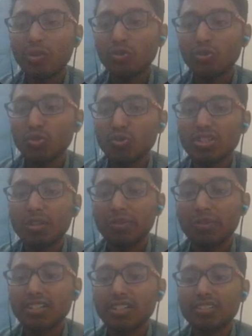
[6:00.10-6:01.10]
to use the
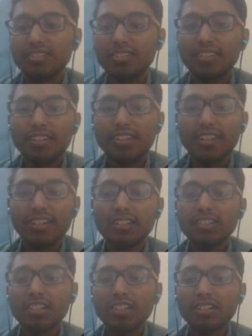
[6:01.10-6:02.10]
application, and
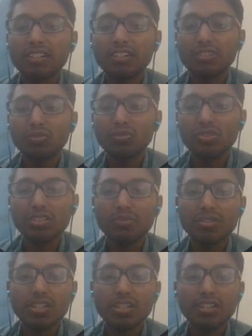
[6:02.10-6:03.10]
the technical resources
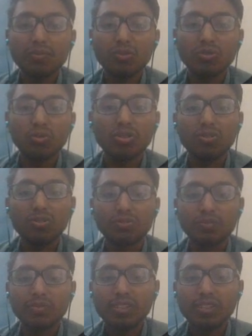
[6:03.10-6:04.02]
which I have gone through.